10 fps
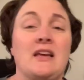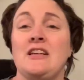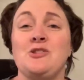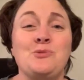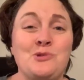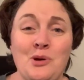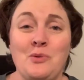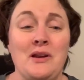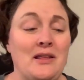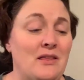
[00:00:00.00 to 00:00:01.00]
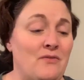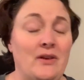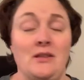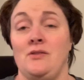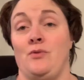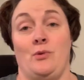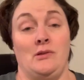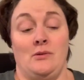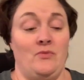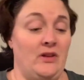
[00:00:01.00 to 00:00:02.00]
Guys, you don't need anything fancy. If you
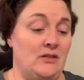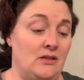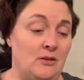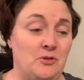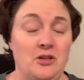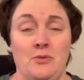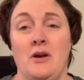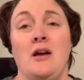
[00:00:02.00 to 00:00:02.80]
want something fancy, it's up to you.